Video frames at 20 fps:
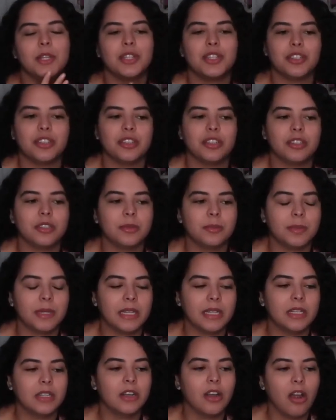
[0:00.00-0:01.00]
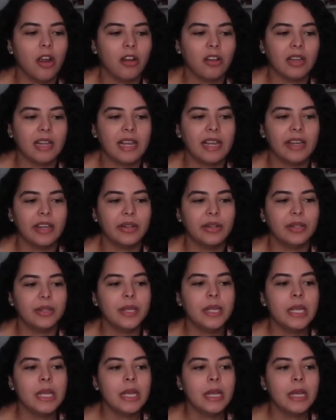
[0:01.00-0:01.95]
turned by Carlisle.